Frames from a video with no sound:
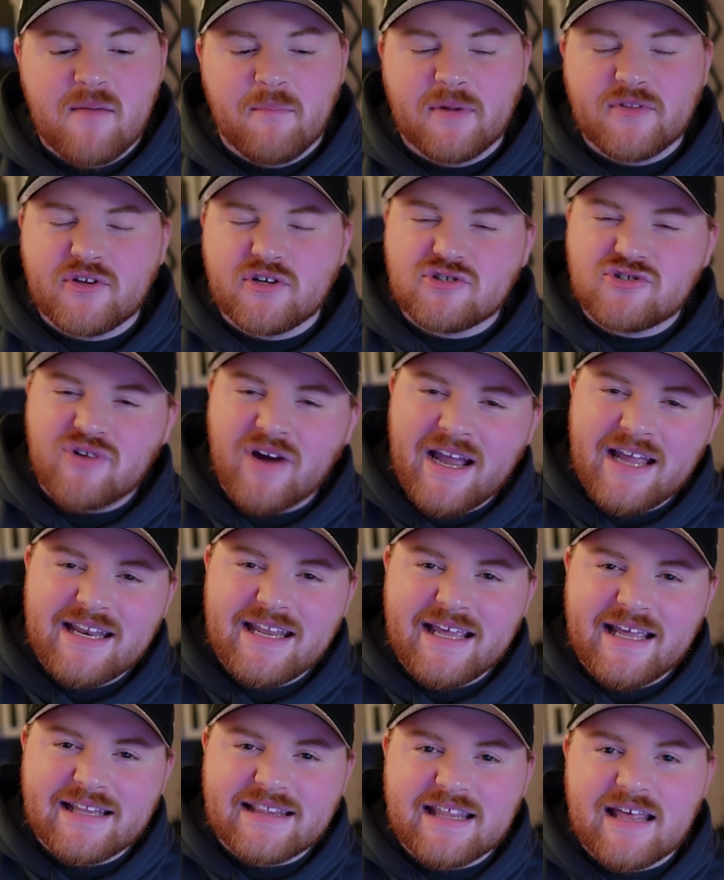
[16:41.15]
but they're trying
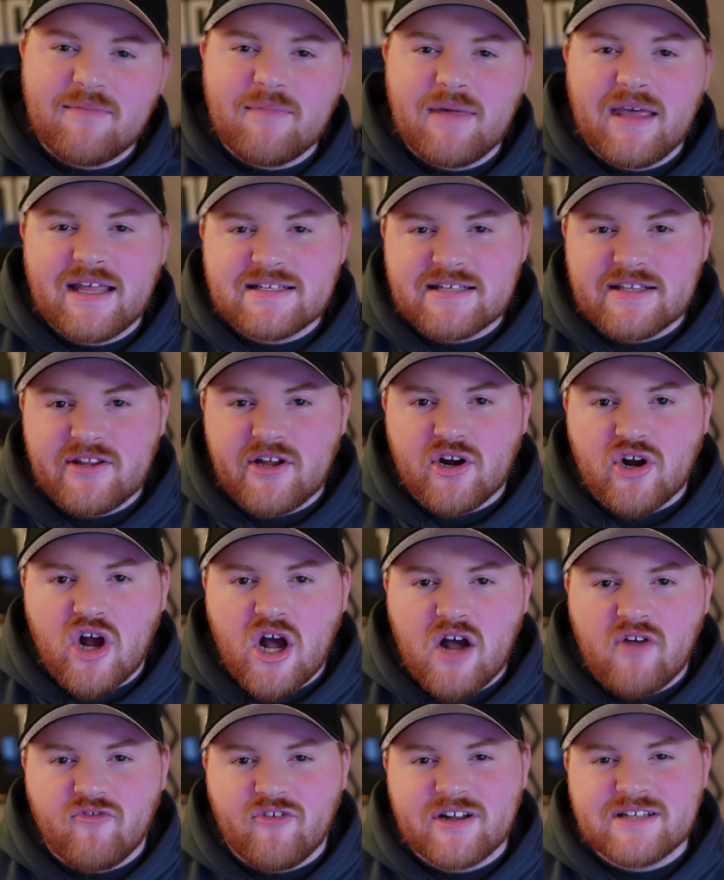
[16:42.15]
to get them into their
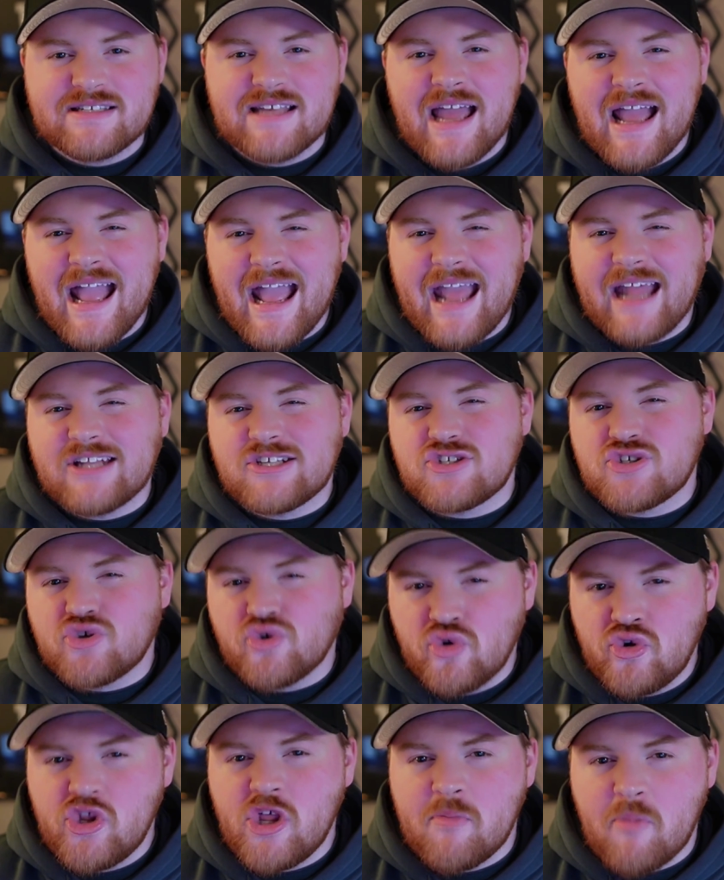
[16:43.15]
conference and
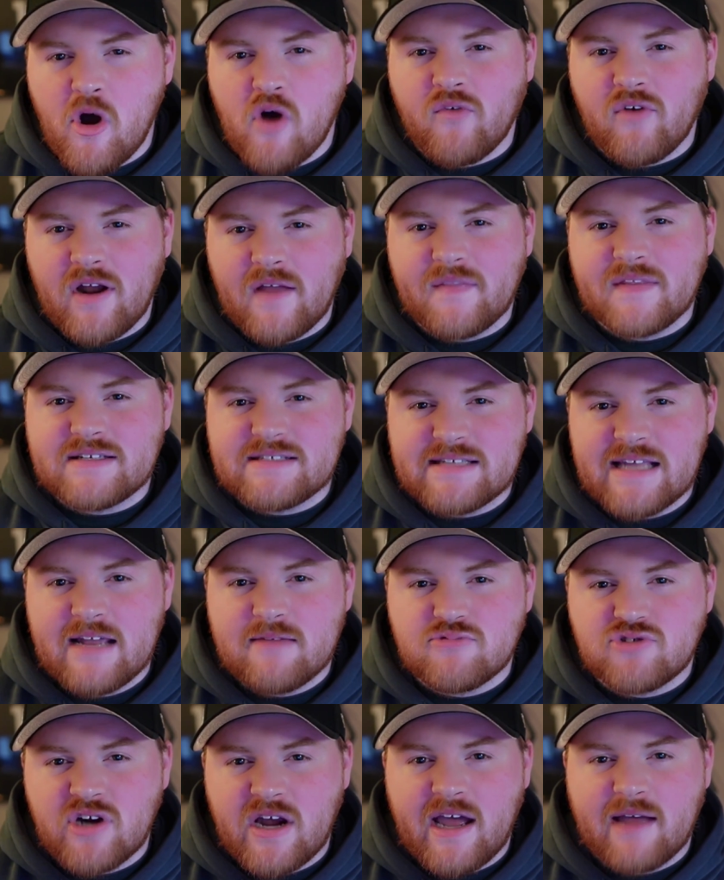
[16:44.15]
screw them over at the
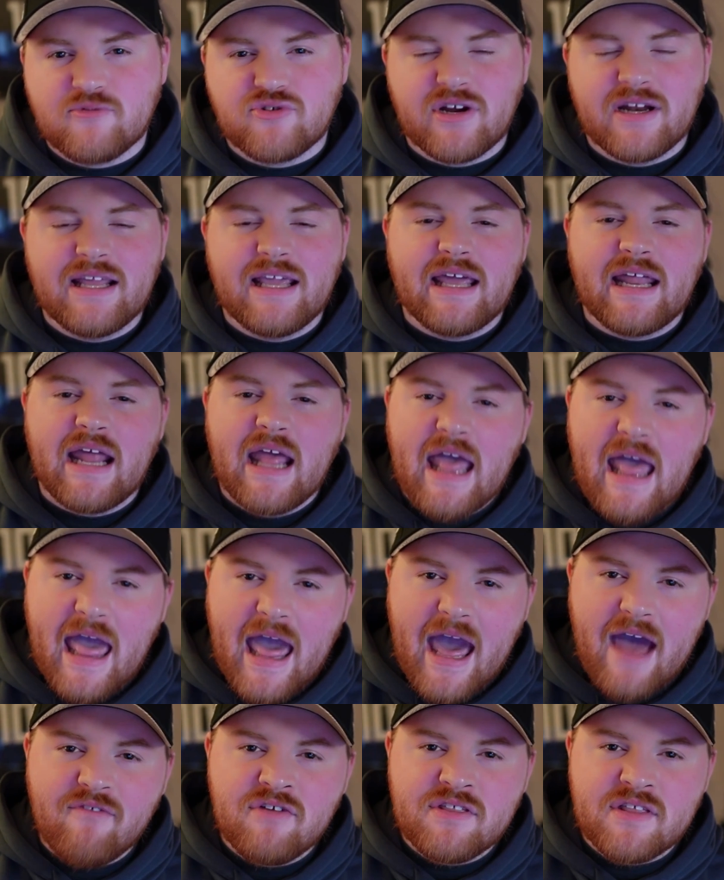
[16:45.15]
same time, trying to get
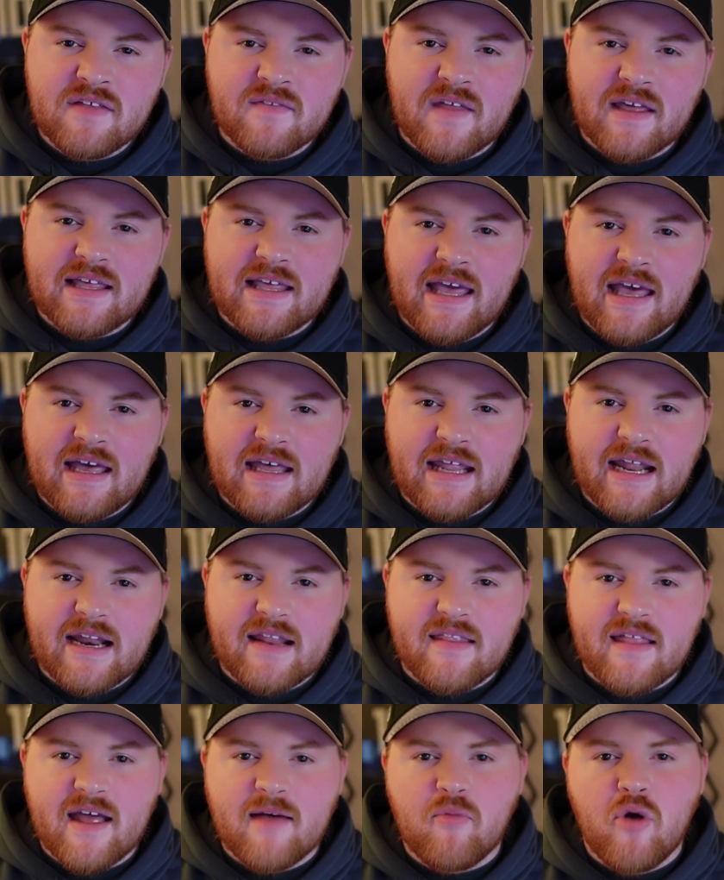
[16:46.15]
everything they can out
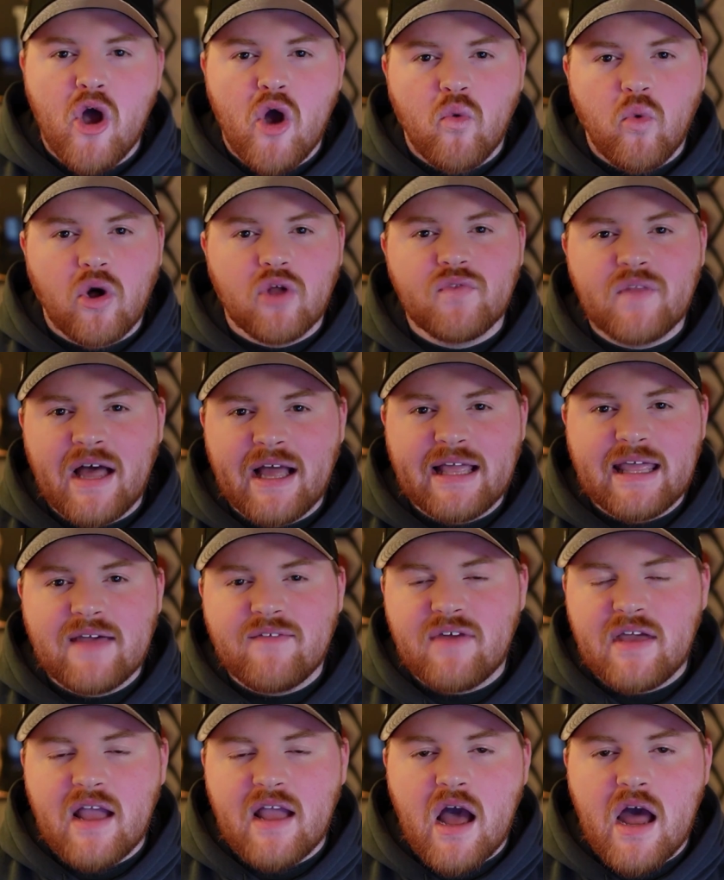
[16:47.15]
of them while not
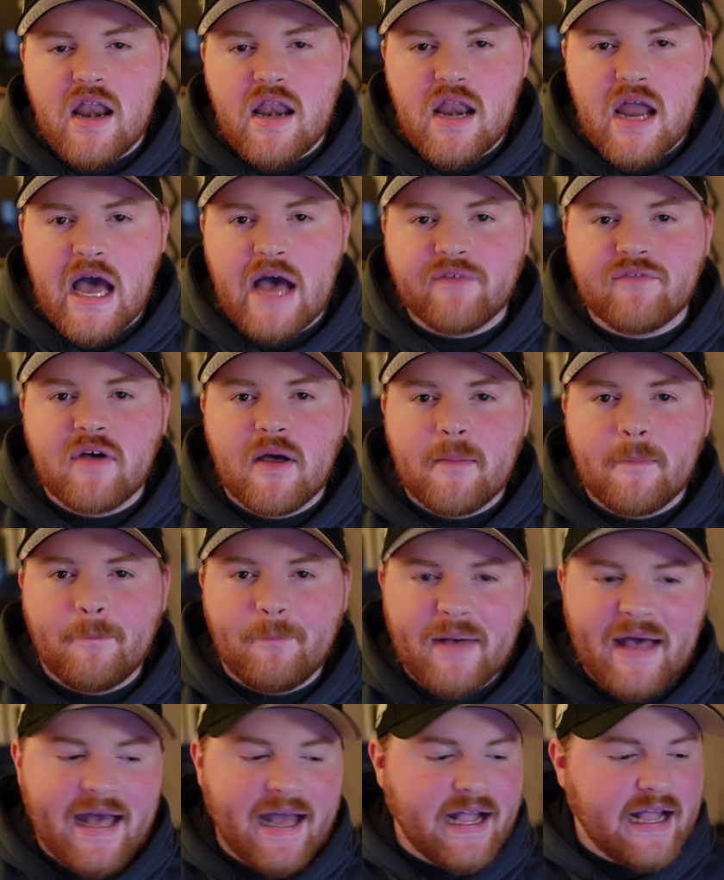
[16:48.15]
giving enough
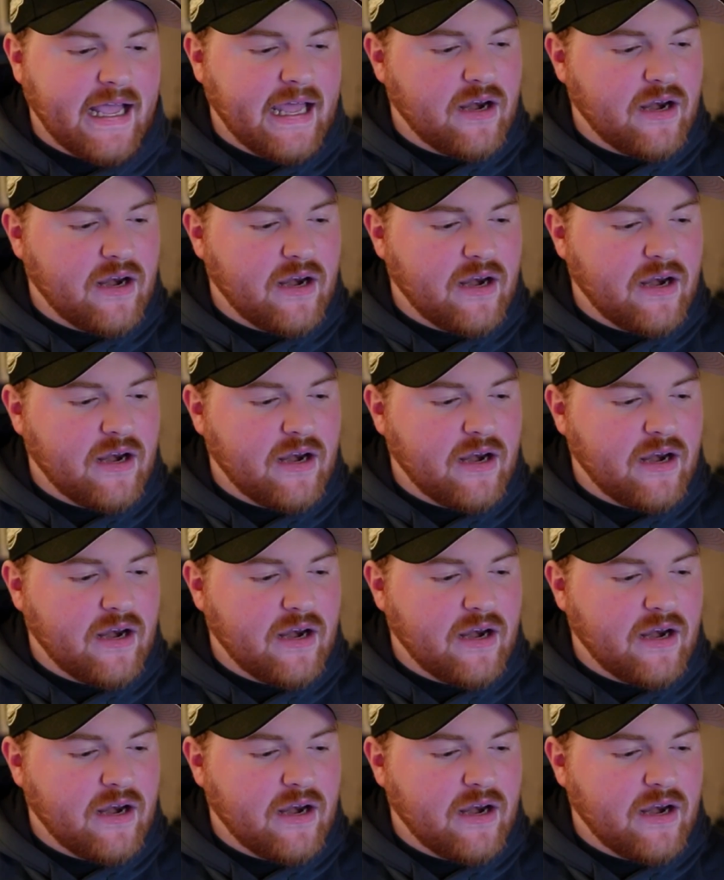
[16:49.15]
back.